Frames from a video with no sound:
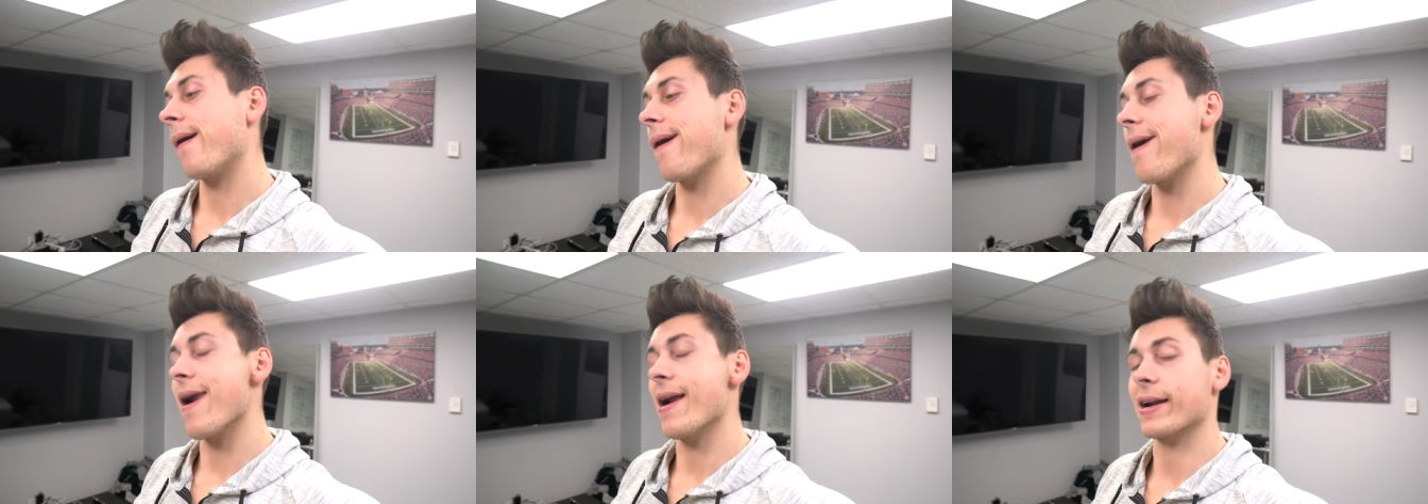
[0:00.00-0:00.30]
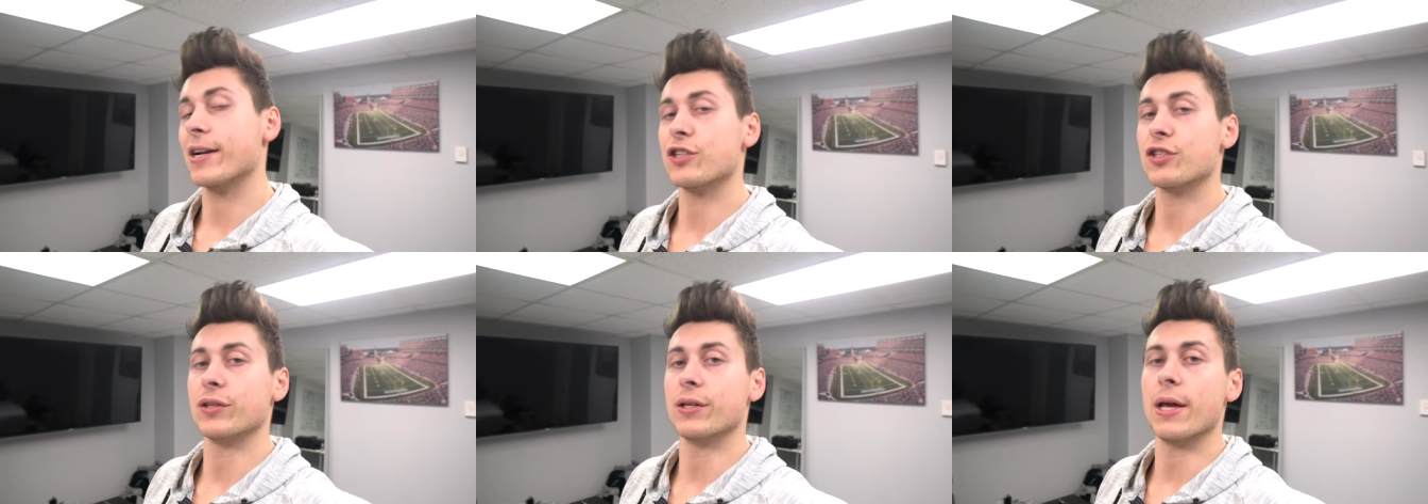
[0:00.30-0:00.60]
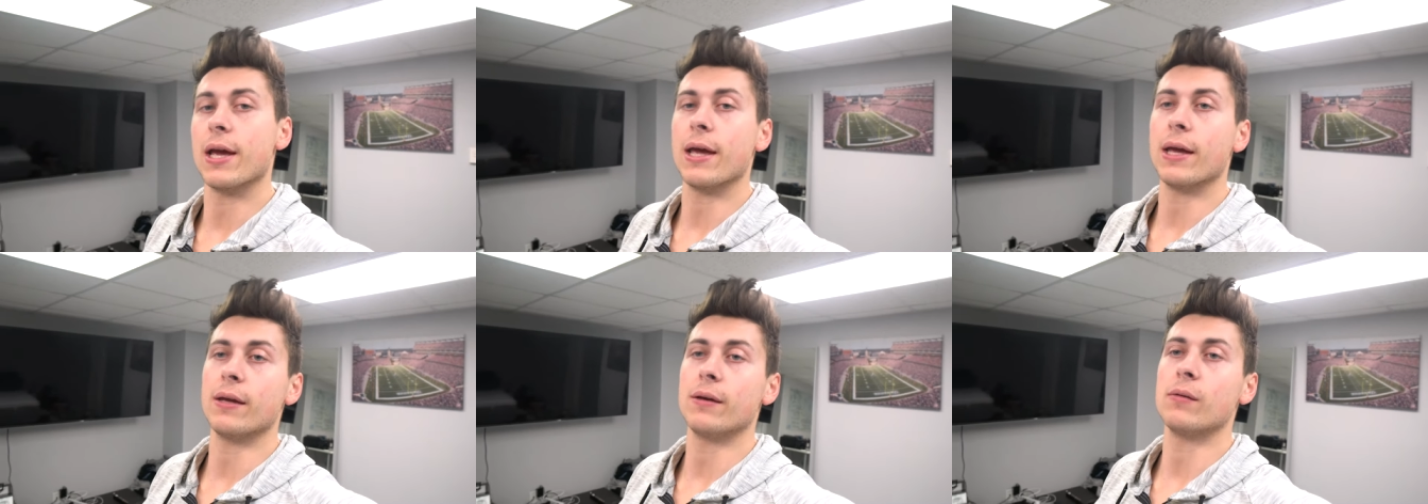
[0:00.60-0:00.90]
I
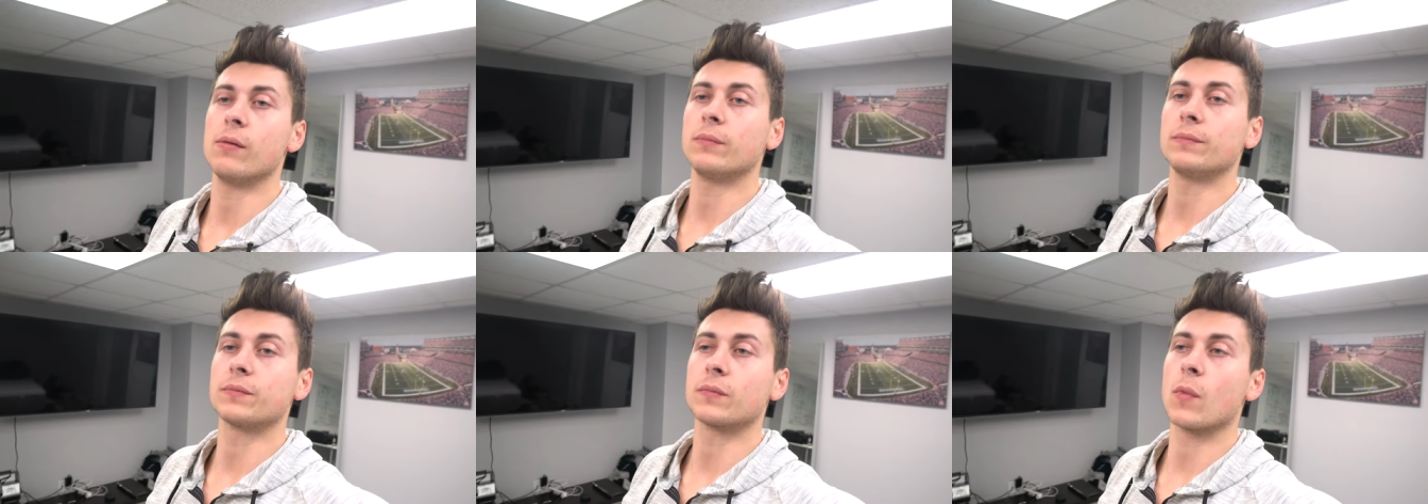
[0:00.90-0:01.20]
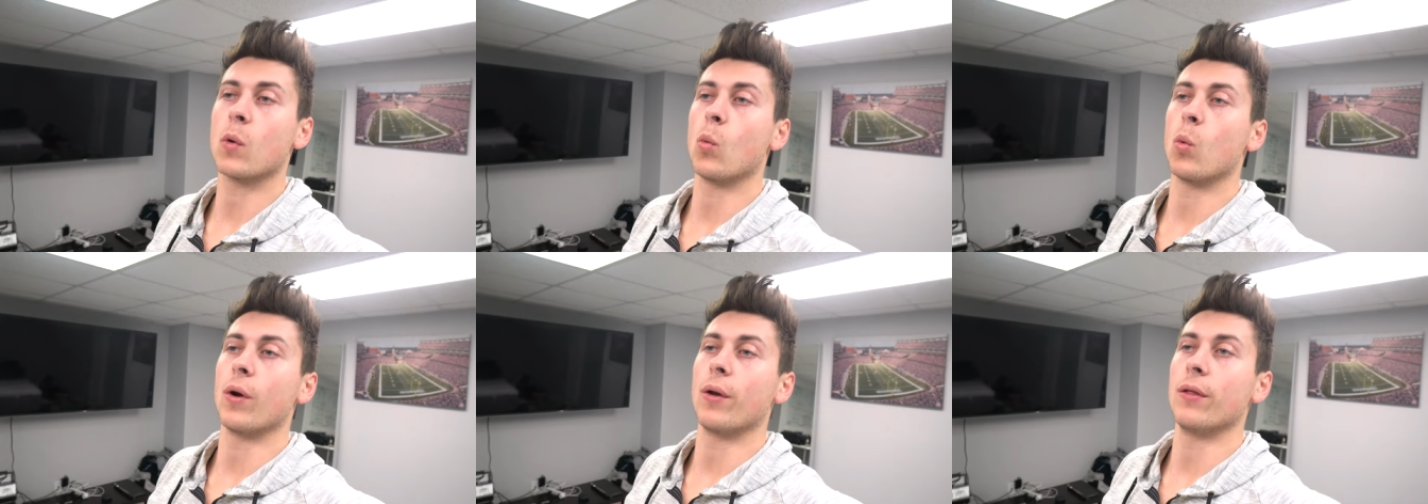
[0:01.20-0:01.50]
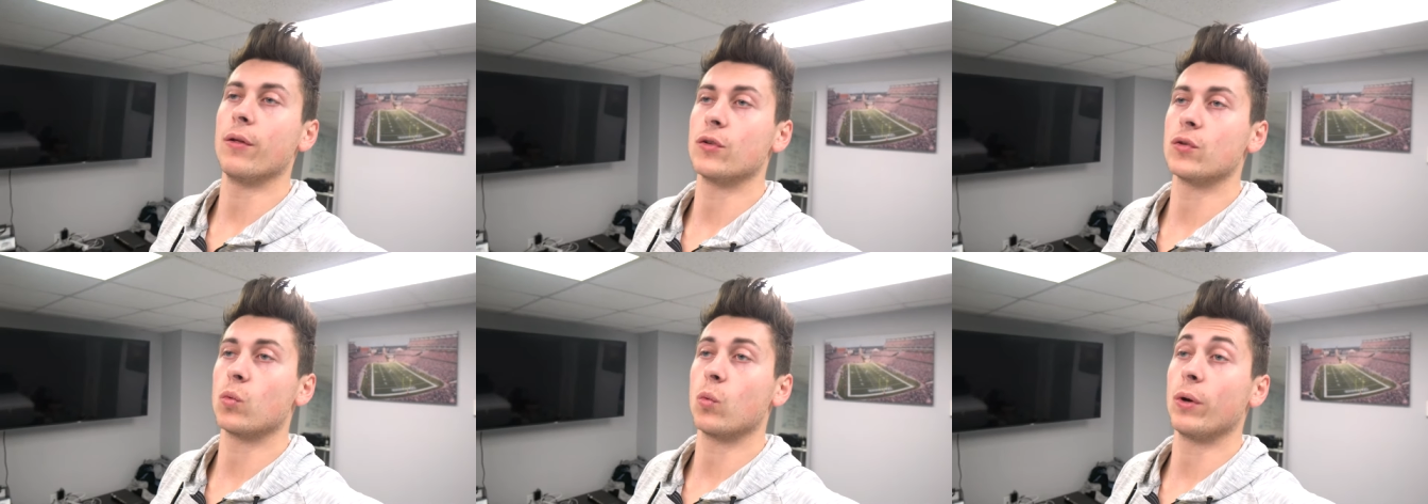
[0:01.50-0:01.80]
actually ate one
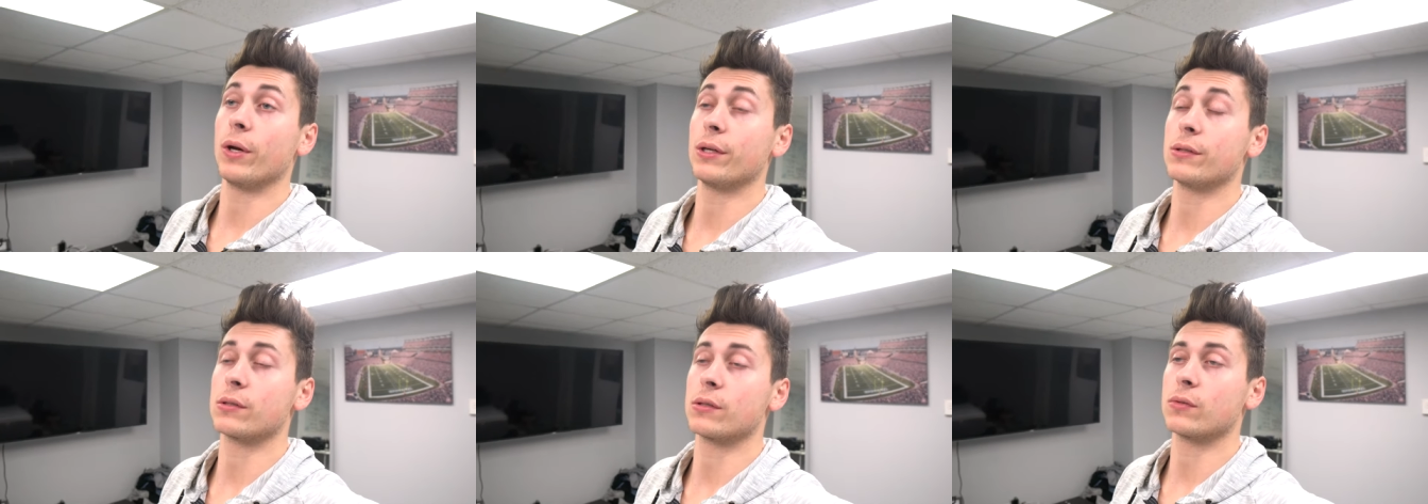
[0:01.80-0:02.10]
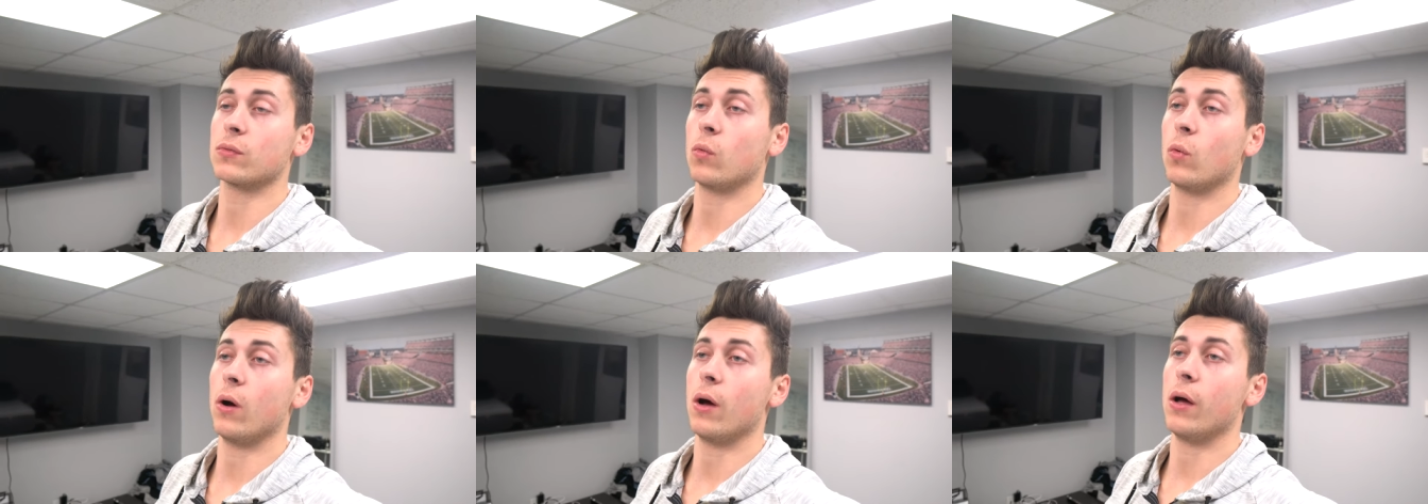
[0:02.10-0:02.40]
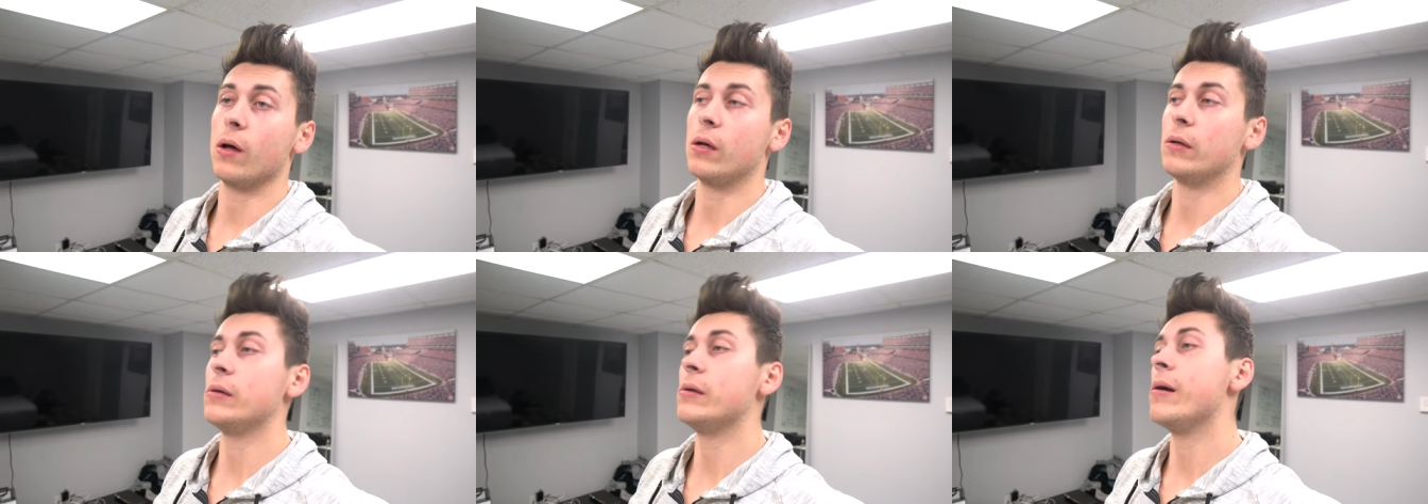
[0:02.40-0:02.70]
of those wings as
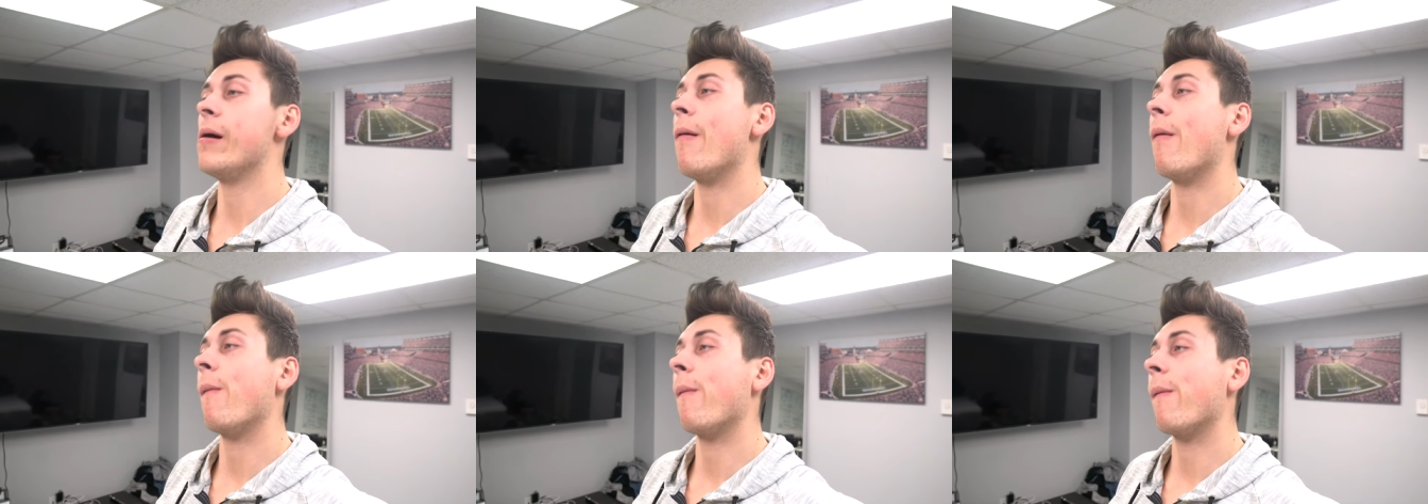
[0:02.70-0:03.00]
well.